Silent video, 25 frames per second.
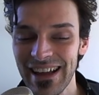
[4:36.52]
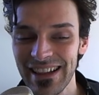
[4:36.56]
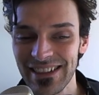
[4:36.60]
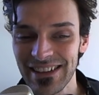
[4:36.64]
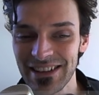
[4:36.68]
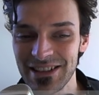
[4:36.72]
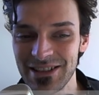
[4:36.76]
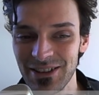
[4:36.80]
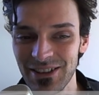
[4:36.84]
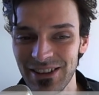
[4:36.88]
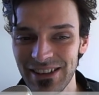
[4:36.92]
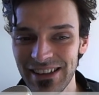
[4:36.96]

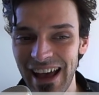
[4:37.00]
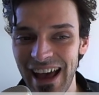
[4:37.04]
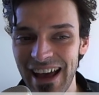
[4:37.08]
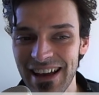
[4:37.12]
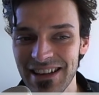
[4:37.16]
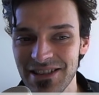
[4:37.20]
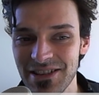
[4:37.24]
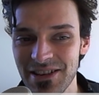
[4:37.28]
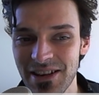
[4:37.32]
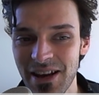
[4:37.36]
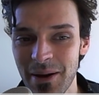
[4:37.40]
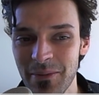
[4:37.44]
Let's look
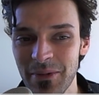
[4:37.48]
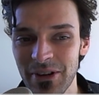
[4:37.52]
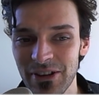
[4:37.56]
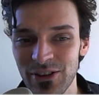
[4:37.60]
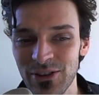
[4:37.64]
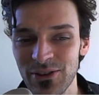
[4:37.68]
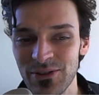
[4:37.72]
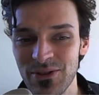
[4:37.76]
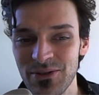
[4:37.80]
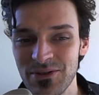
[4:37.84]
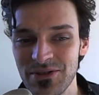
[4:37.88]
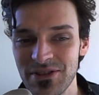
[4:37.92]
at some
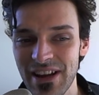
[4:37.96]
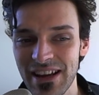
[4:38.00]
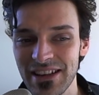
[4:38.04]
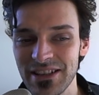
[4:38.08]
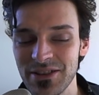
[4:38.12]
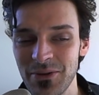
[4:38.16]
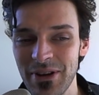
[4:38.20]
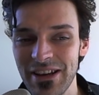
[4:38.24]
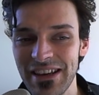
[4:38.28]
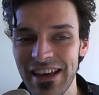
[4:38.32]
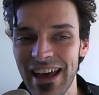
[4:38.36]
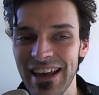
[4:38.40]
Good News
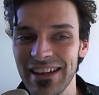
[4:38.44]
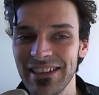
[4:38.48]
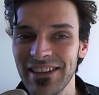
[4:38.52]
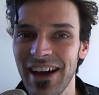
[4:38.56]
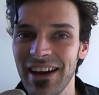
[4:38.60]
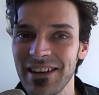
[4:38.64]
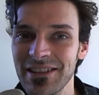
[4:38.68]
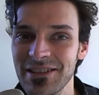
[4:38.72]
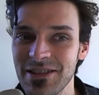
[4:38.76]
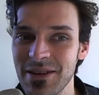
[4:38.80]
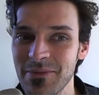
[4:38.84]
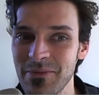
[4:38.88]
Next Week headlines